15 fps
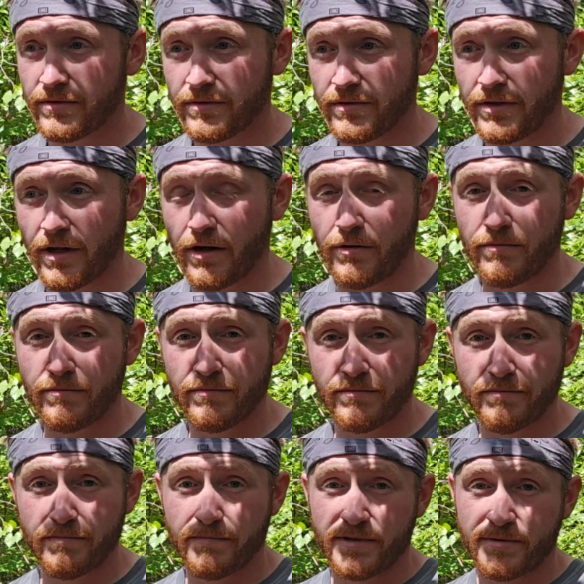you know,
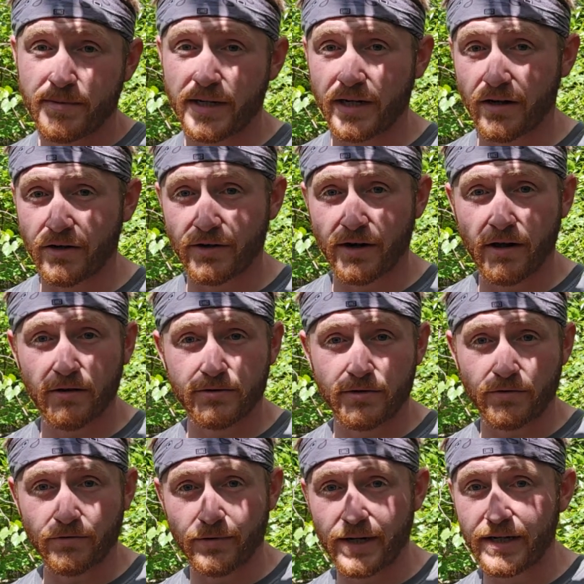spending $100
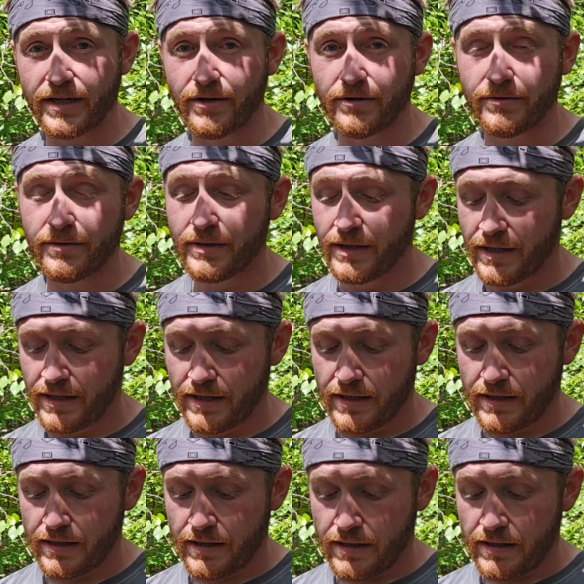on a radio,
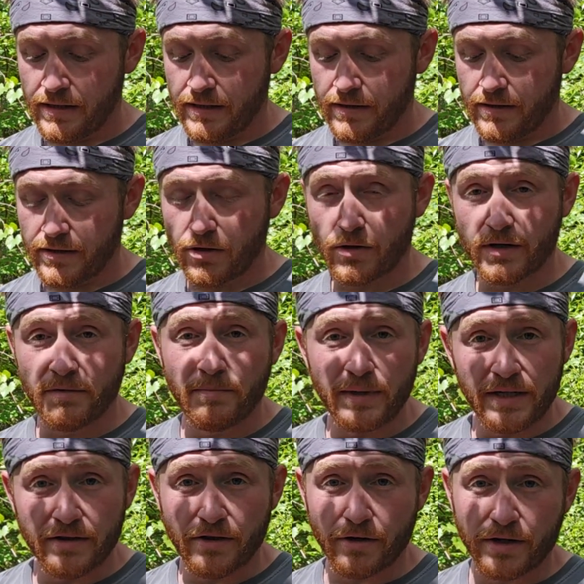it's hard to
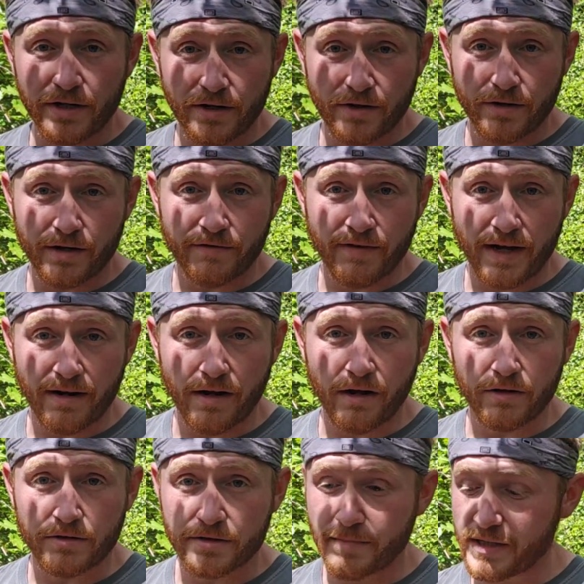beat $30 to
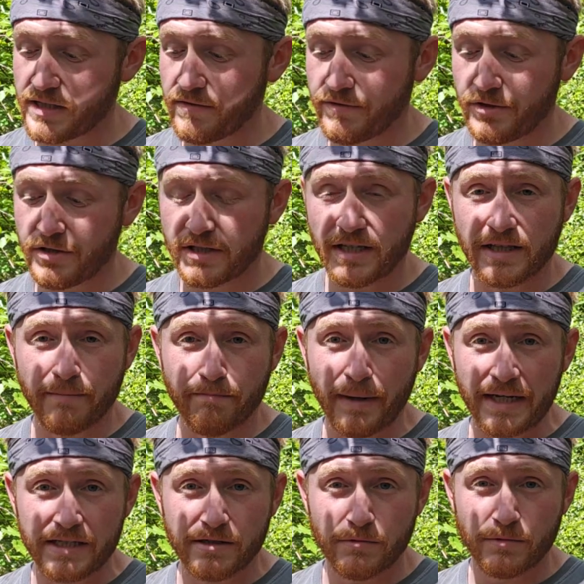$35, especially if you just get the
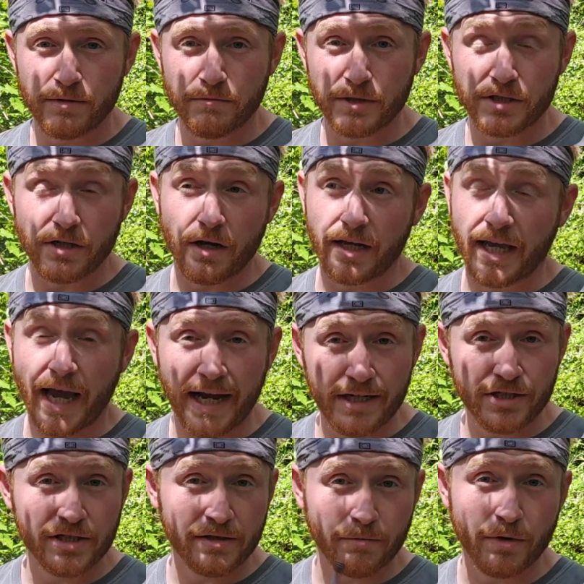basic one, which
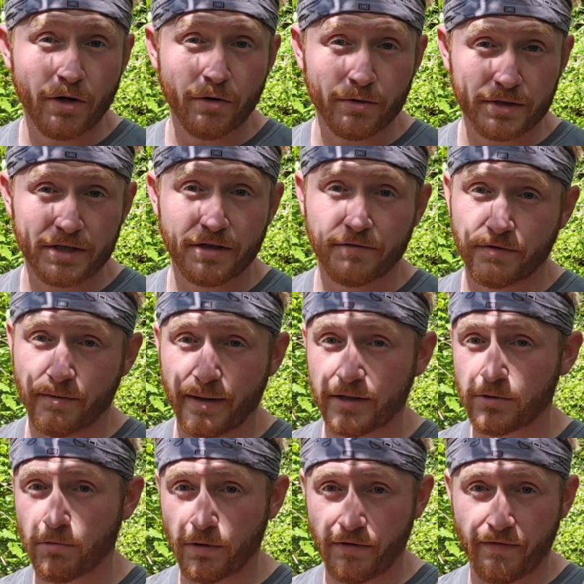occasionally will go on sale for about
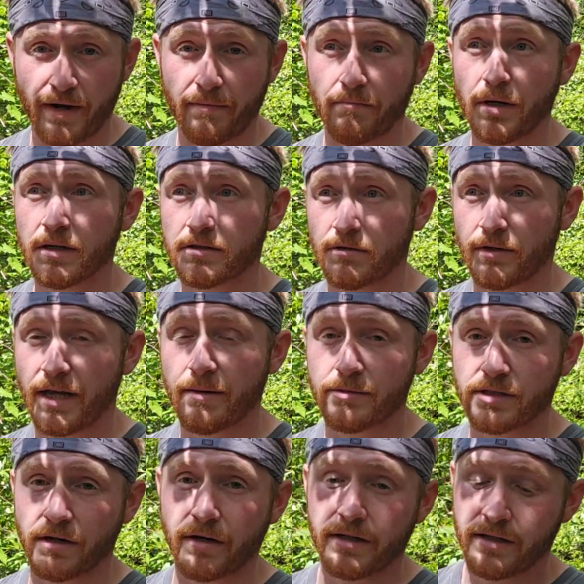25 bucks on
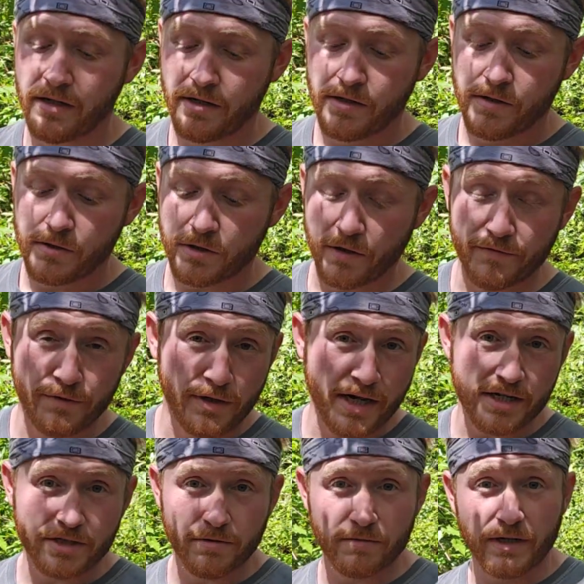Amazon. So if you
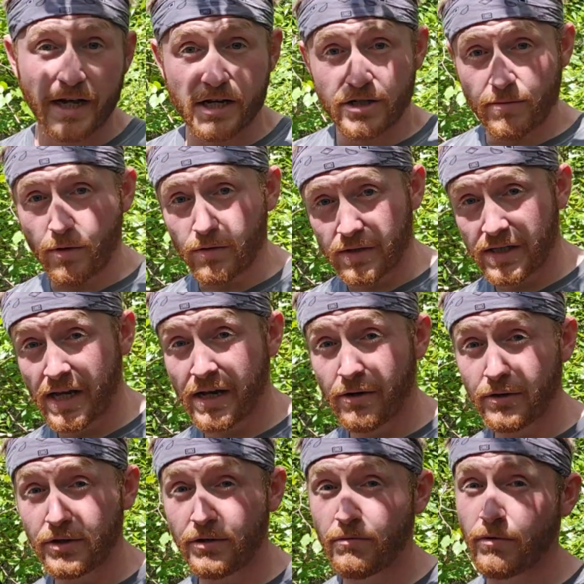catch them on sale
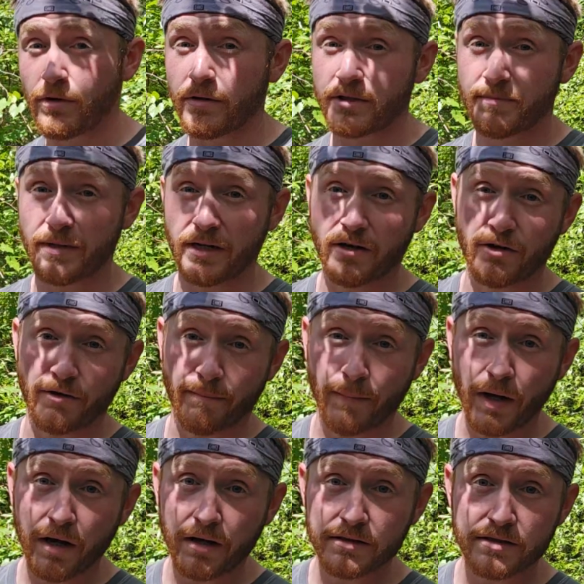and you want to spend
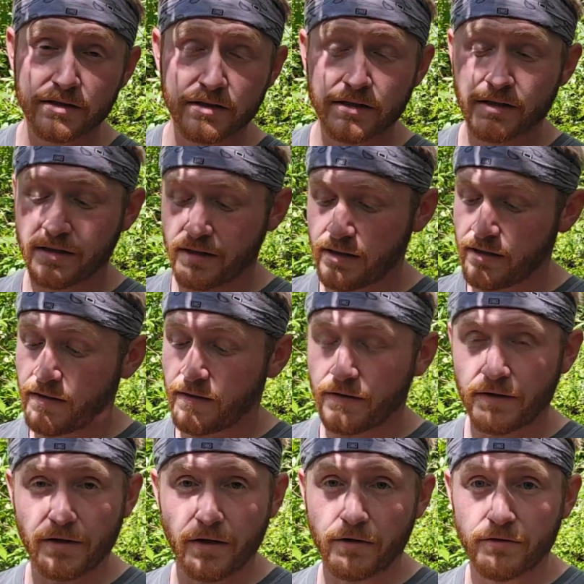$100,
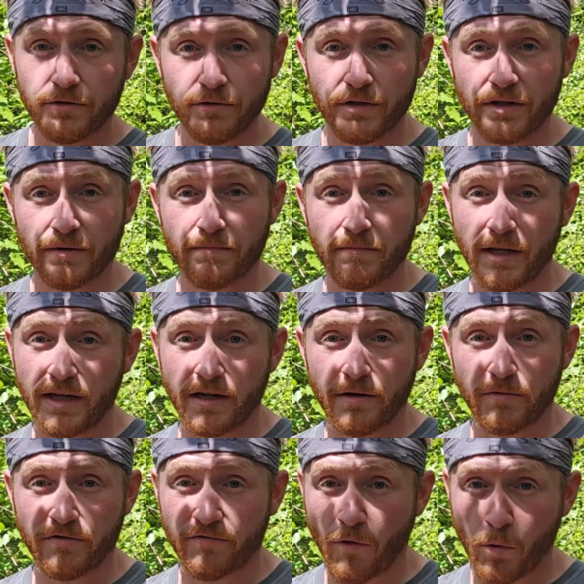you know, you can end up
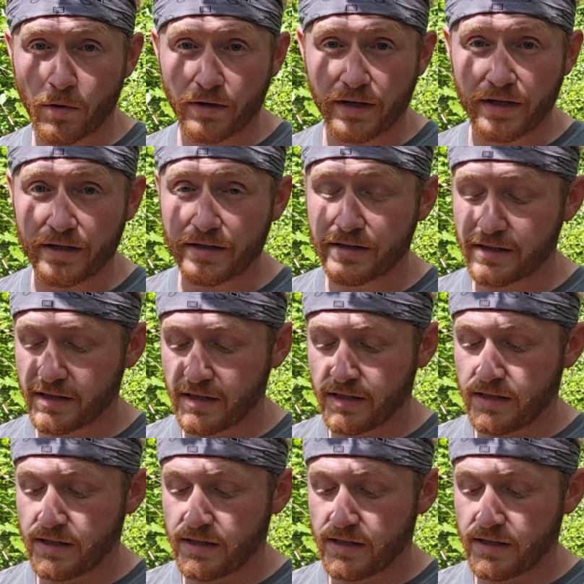with 4 of these.